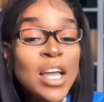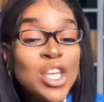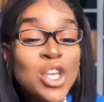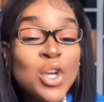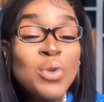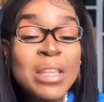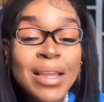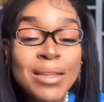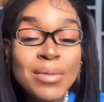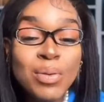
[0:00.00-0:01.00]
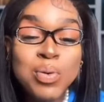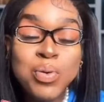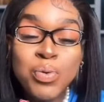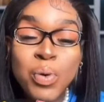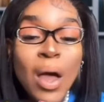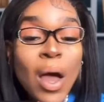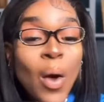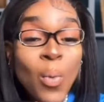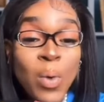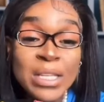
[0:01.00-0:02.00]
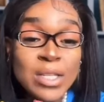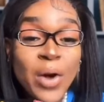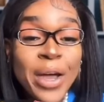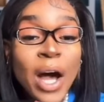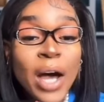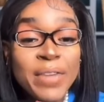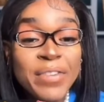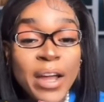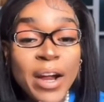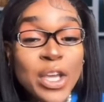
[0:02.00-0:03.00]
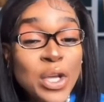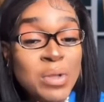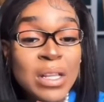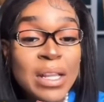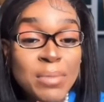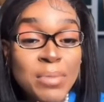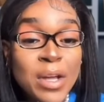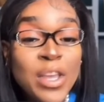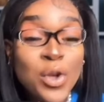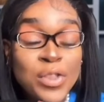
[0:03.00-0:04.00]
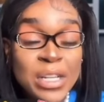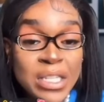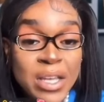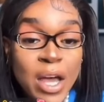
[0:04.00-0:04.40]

you need to let what is going on over there? You need to let them know that you're the